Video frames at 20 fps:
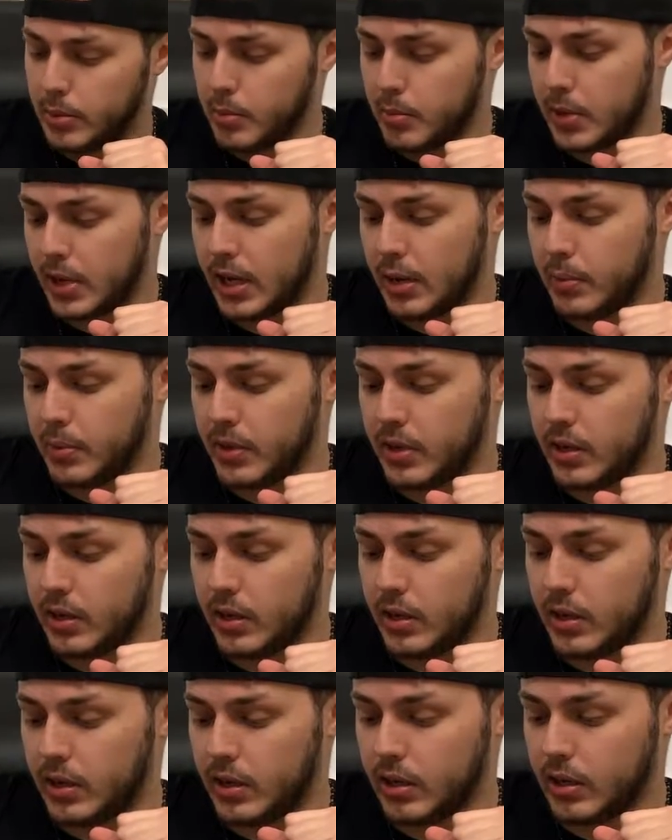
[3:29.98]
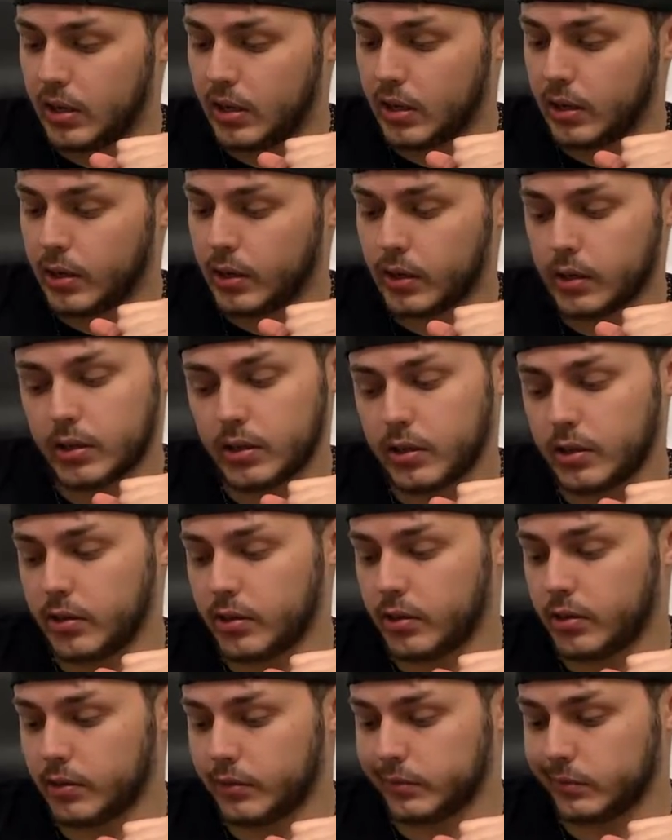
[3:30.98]
maybe
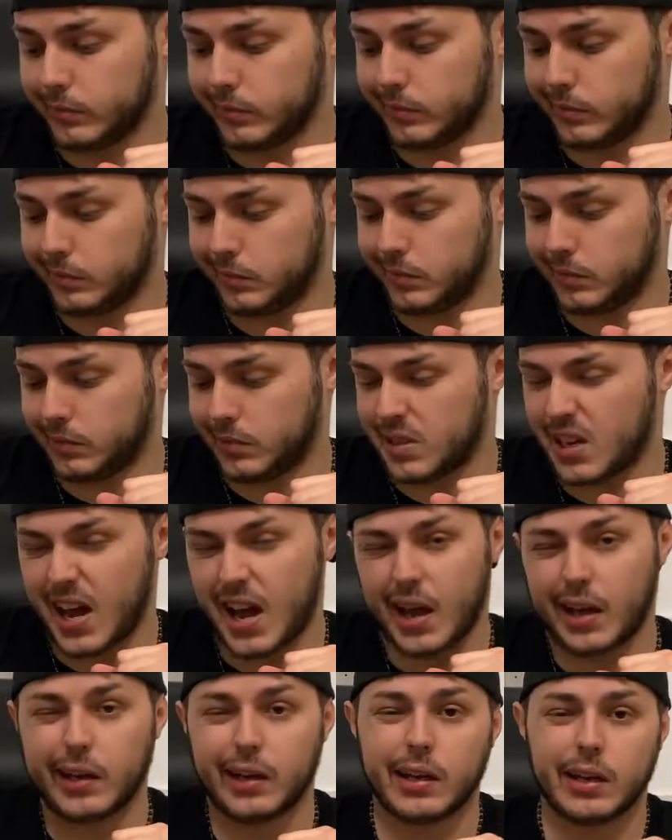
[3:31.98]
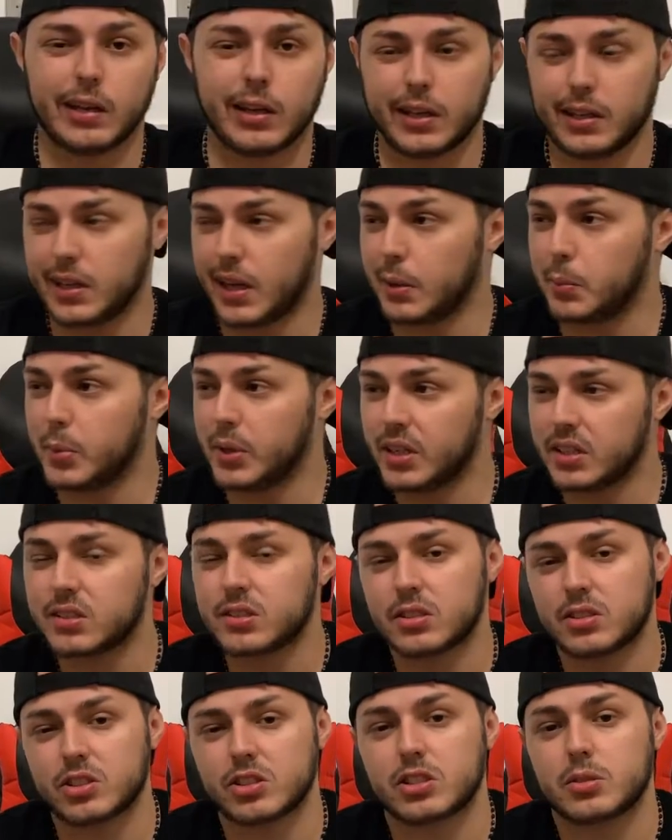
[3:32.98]
8-9
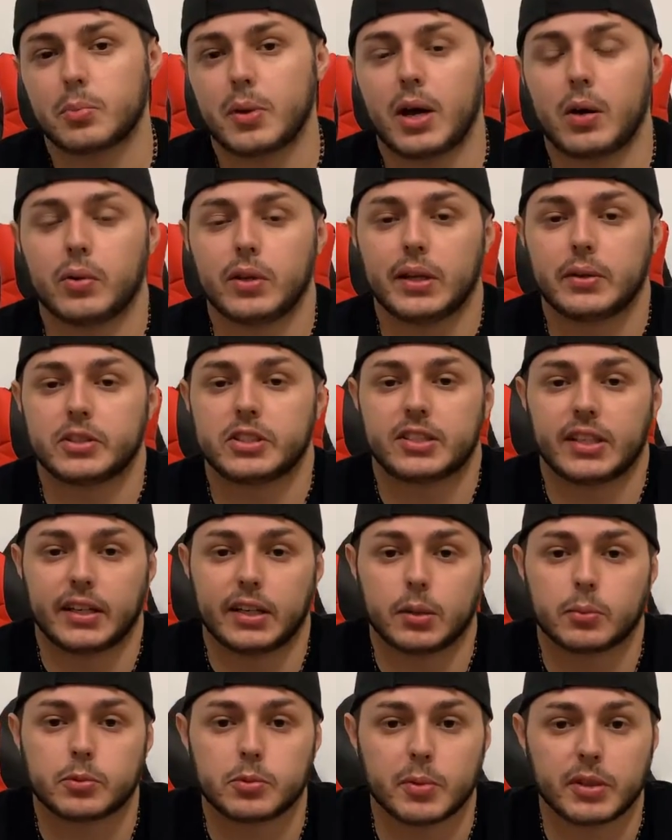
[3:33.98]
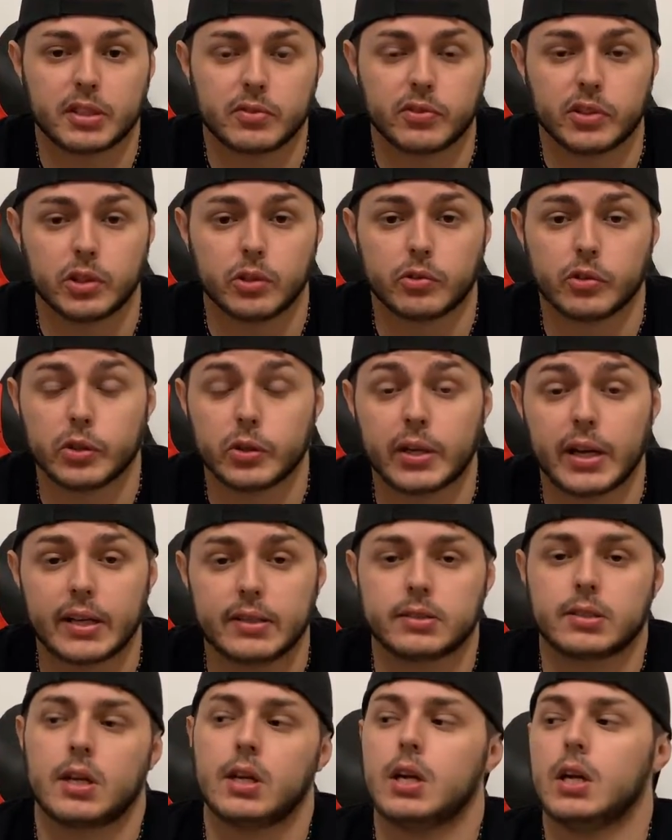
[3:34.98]
minutes, just about while I was setting up to make the video for you
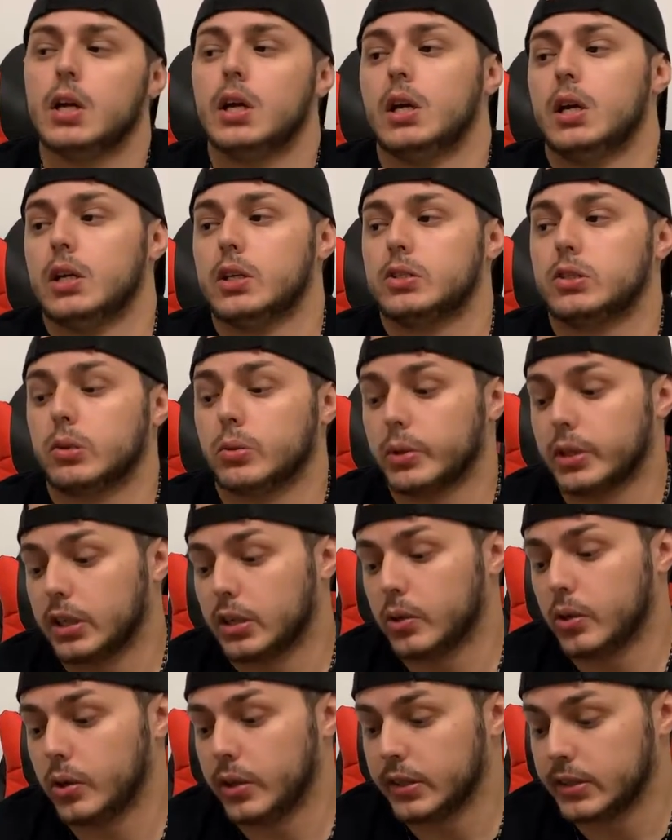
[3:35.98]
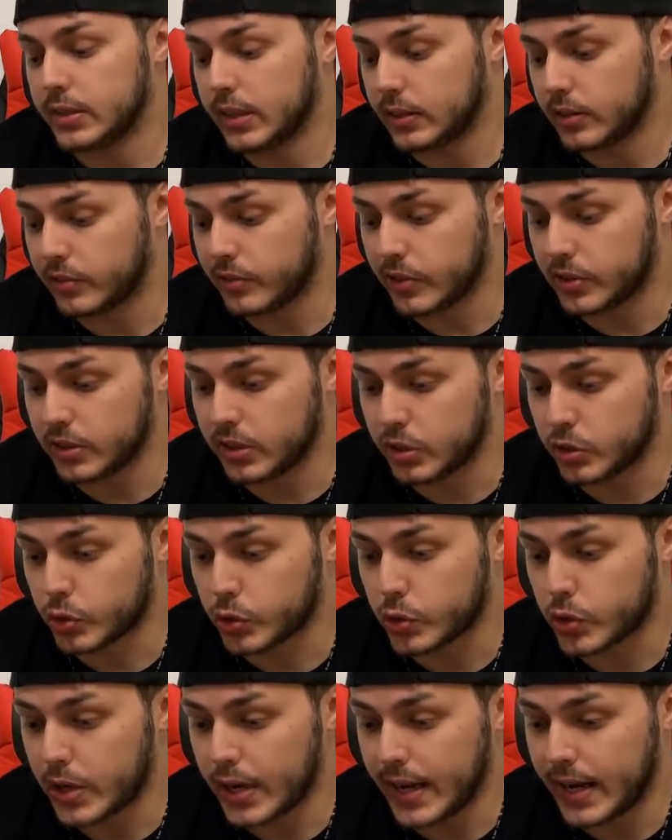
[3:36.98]
guys. So we're gonna go ahead and take the first
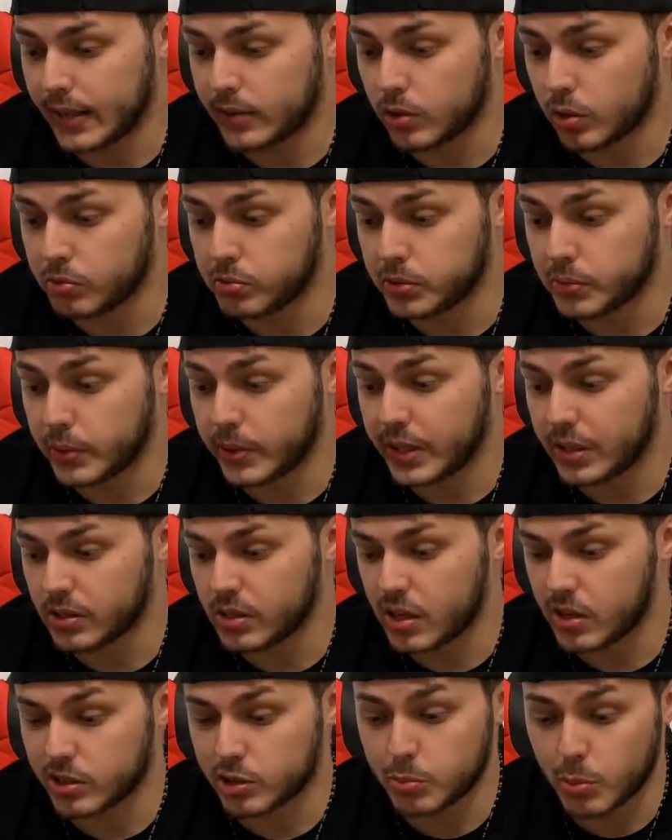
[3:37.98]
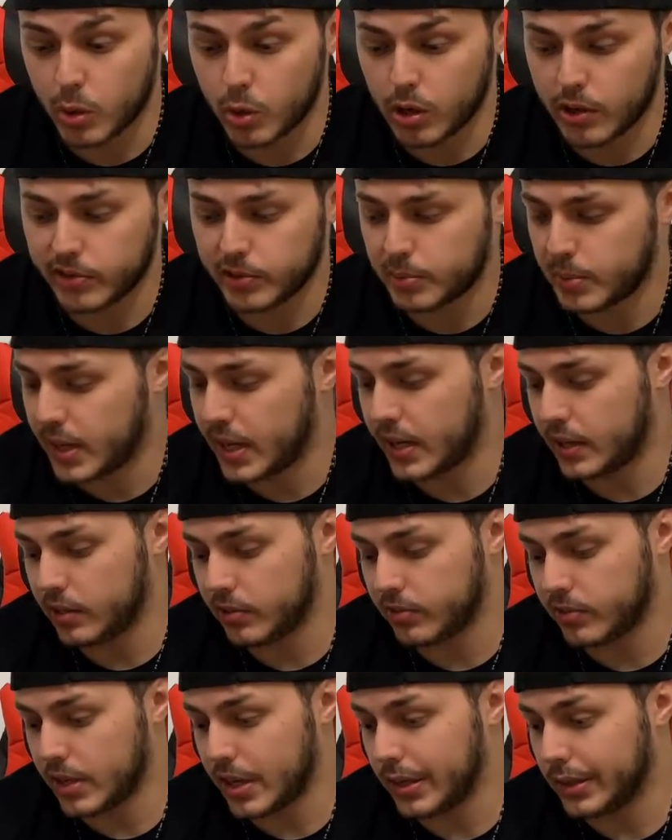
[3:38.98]
initial drags. Hopefully we get a lot of smoke off the bat.
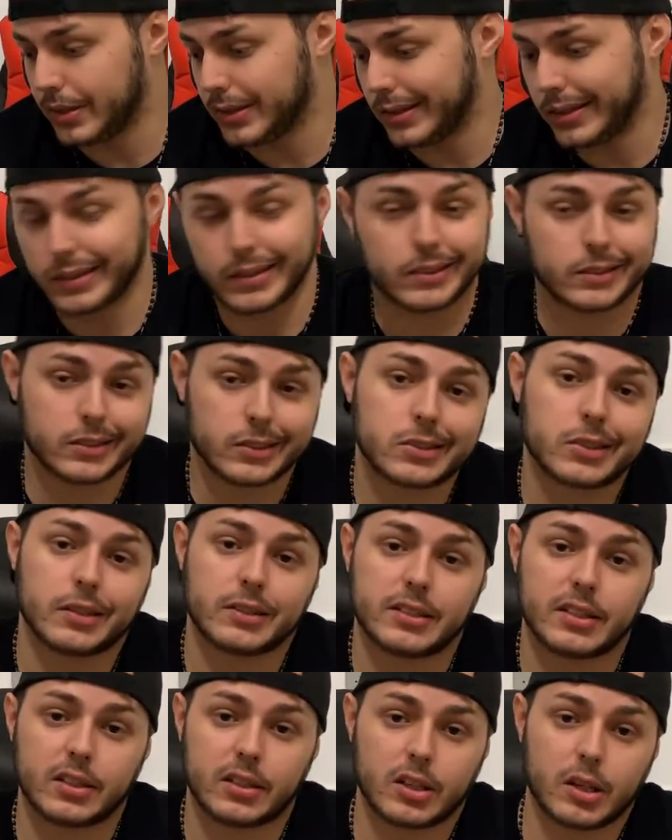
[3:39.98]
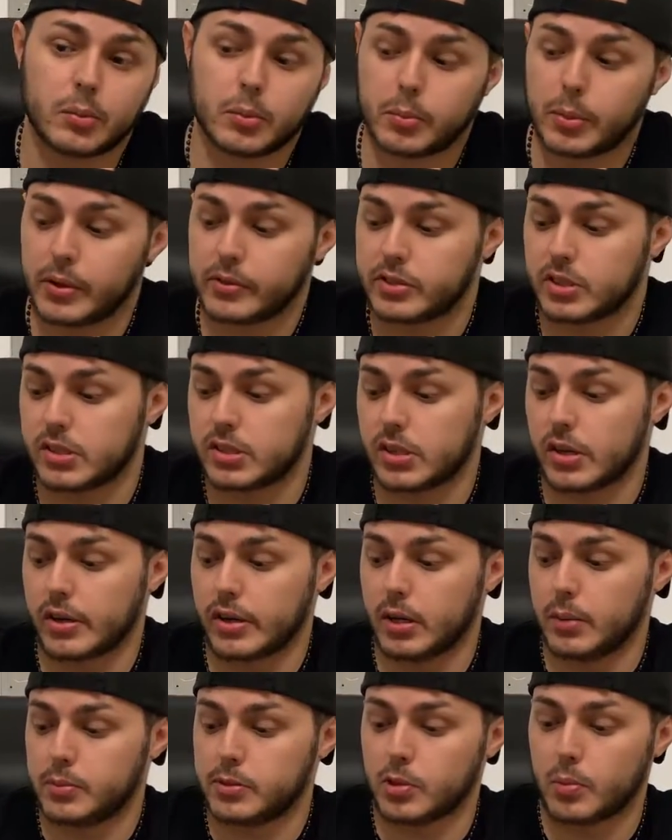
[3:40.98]
If not, then it's just gonna take a couple puffs to
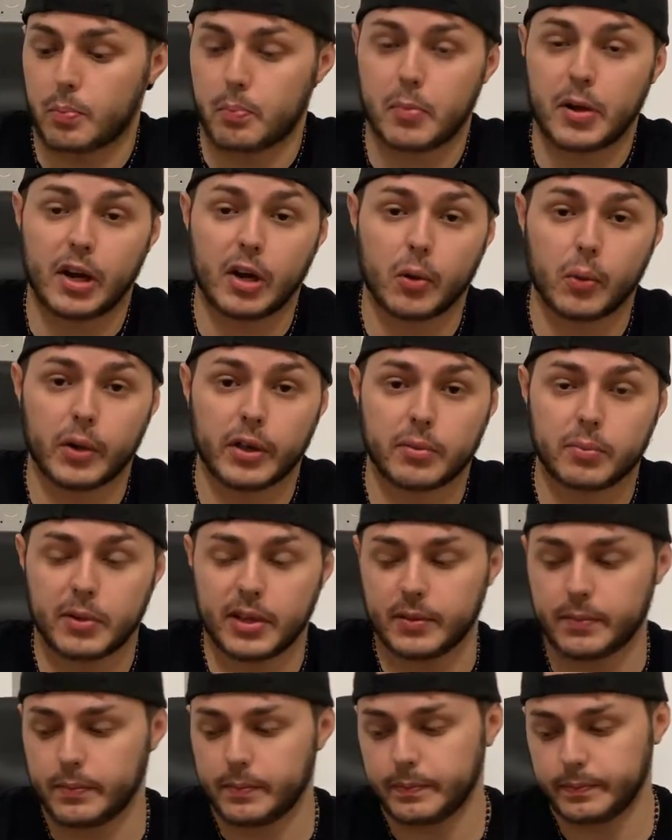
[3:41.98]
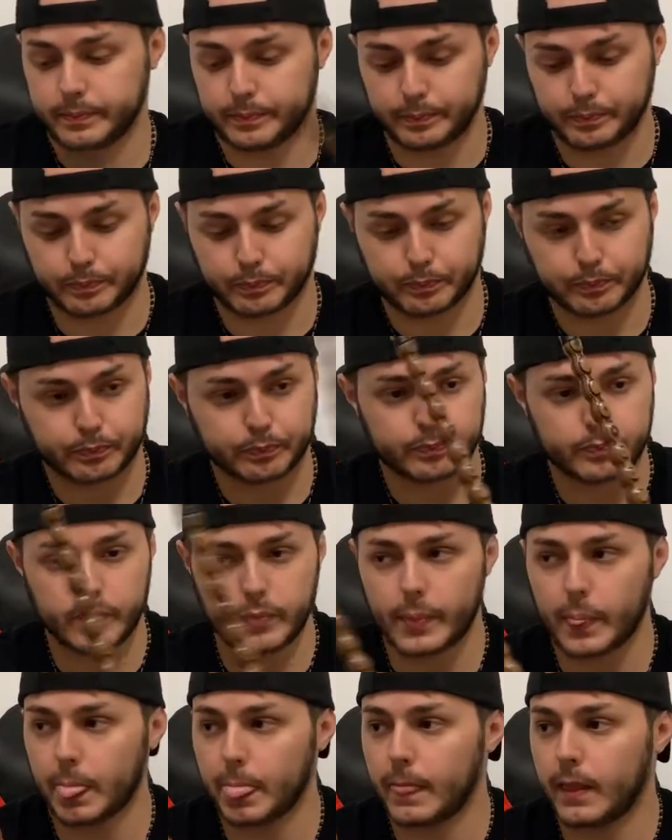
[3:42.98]
start up, so bear with me.
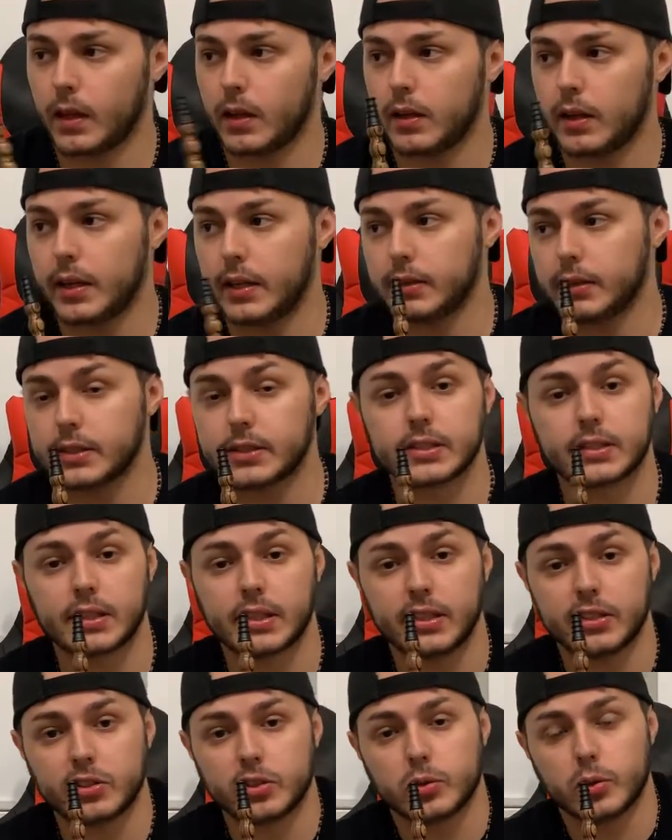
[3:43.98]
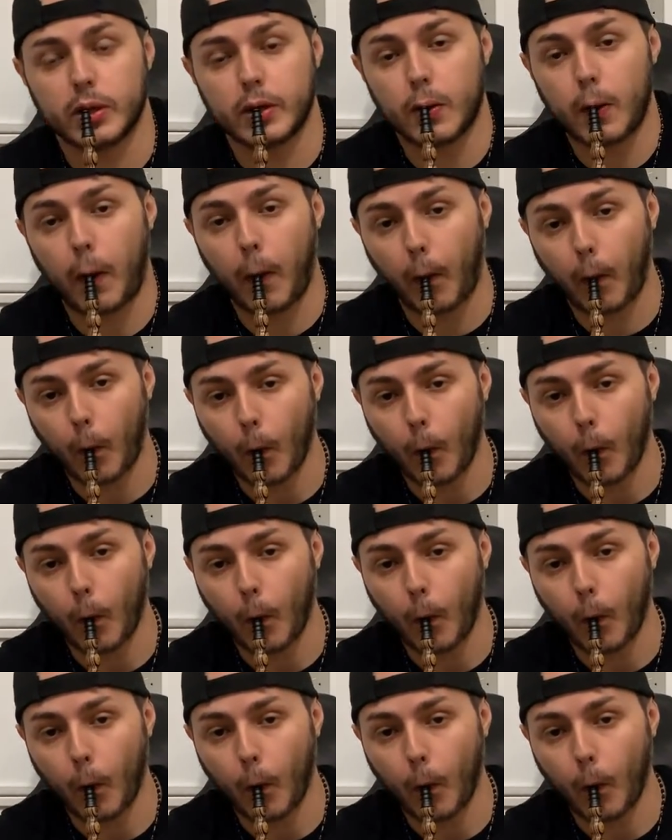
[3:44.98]
And let's get into it.